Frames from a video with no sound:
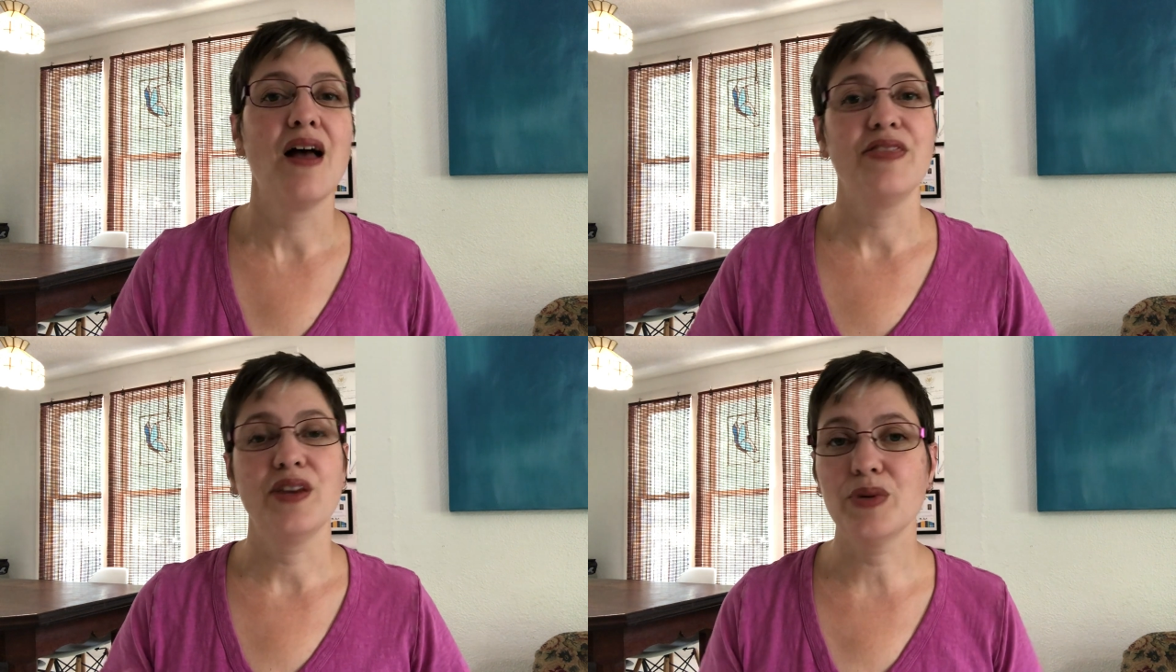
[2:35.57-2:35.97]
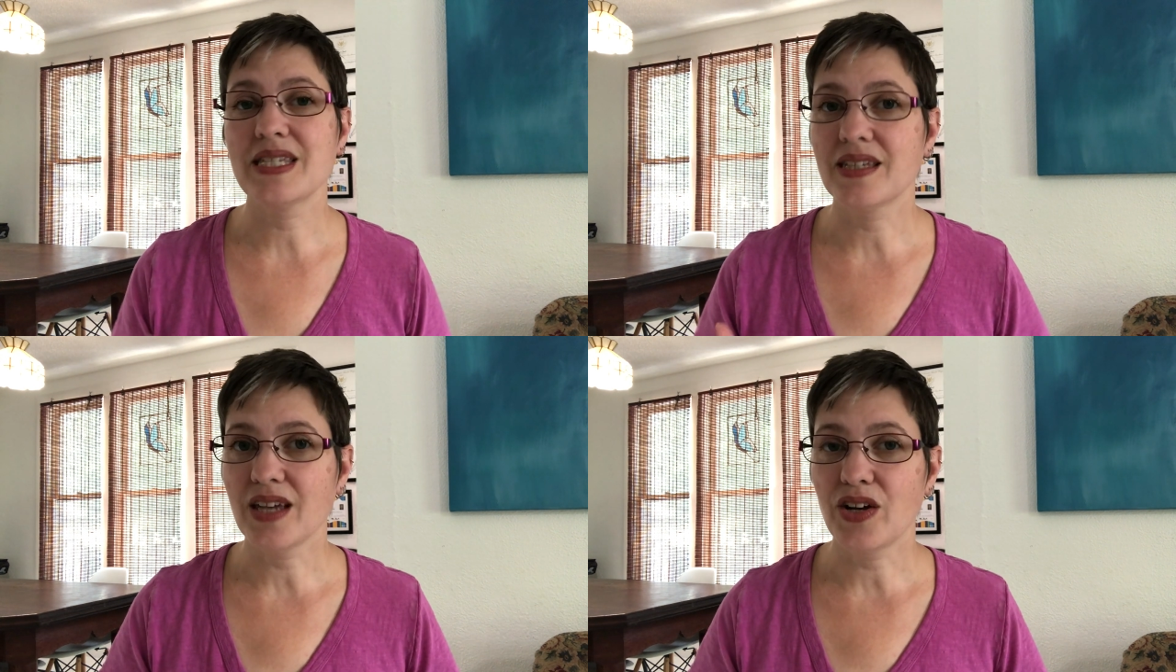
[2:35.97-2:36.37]
there was
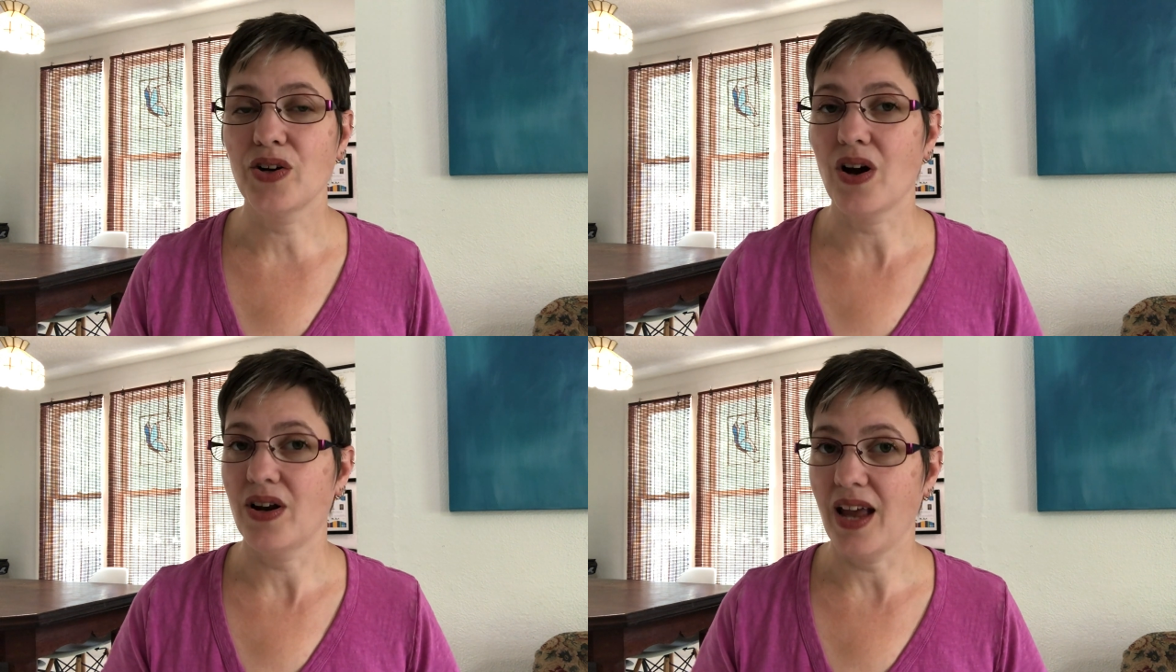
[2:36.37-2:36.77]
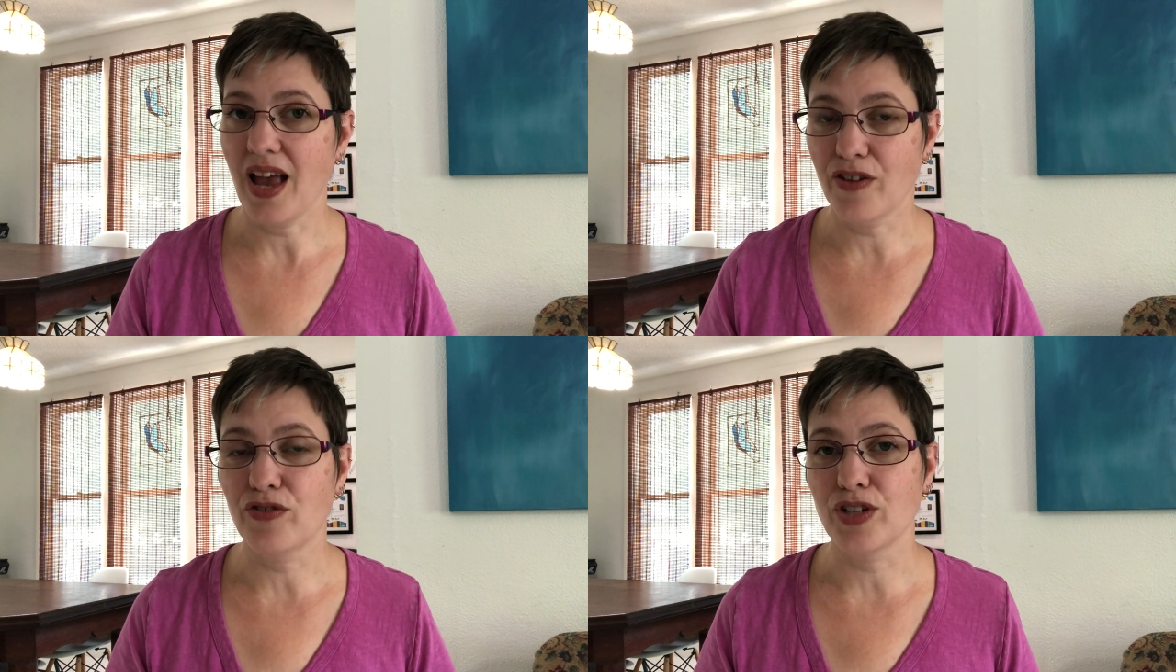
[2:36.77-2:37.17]
clutter on
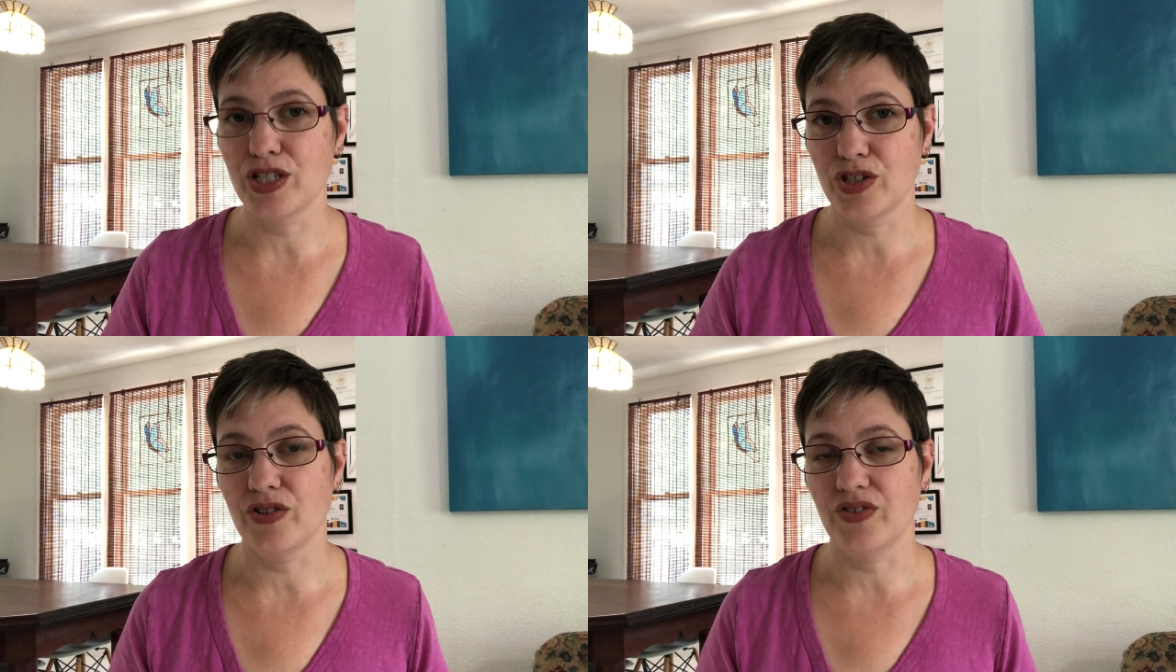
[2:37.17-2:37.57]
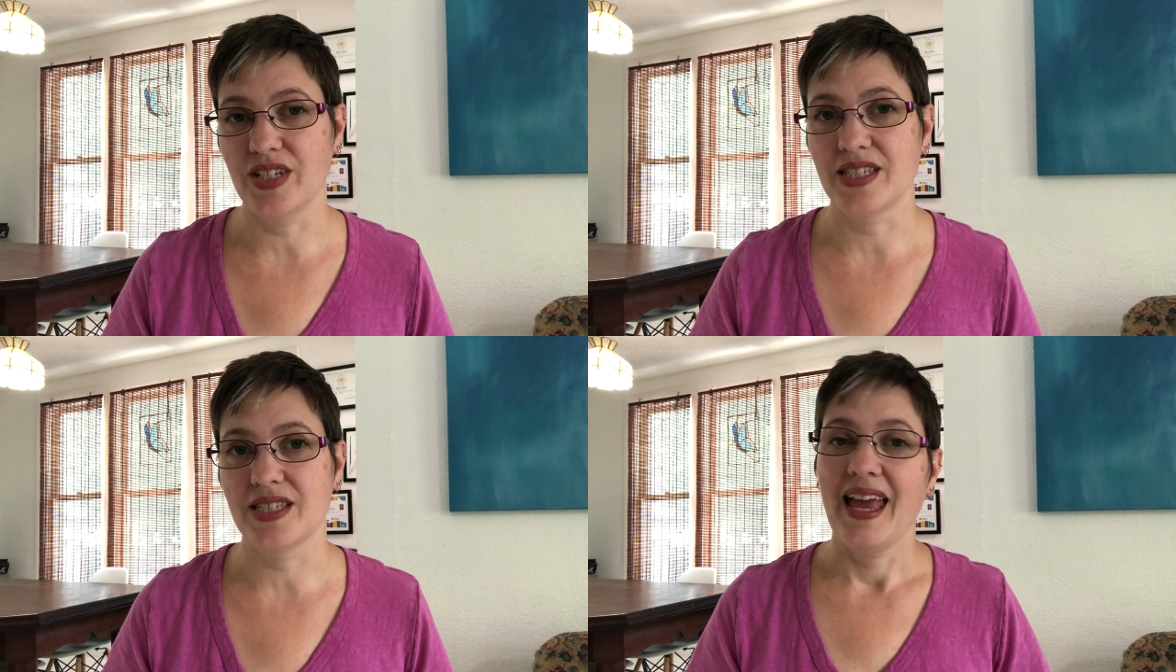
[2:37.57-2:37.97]
every
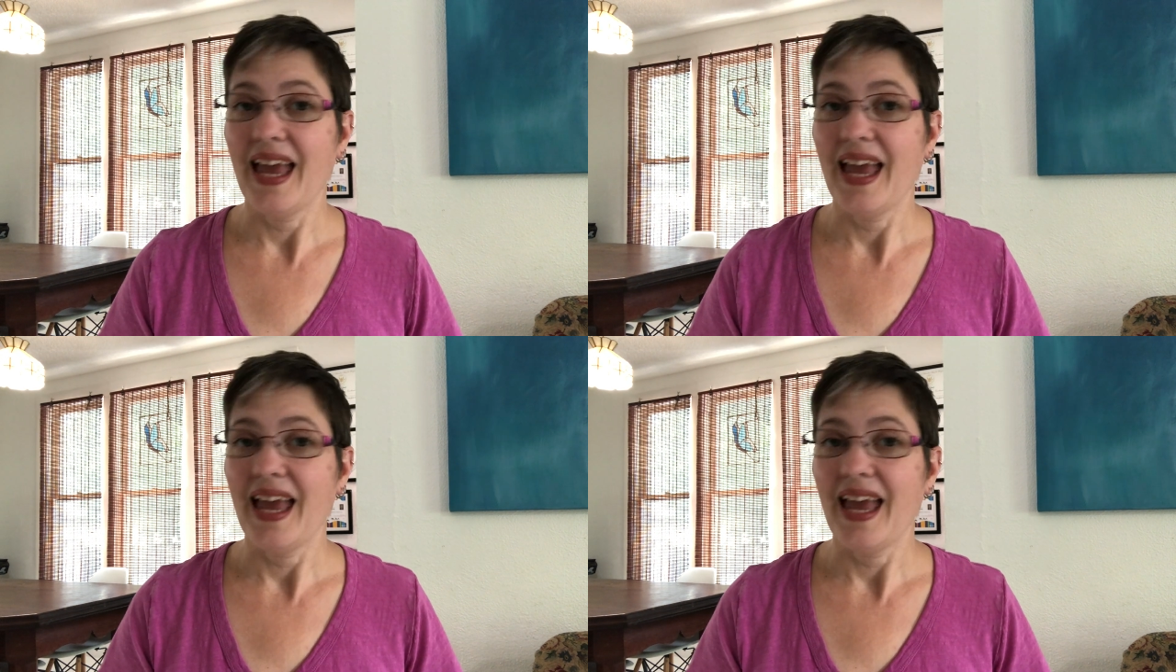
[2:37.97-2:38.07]
surface,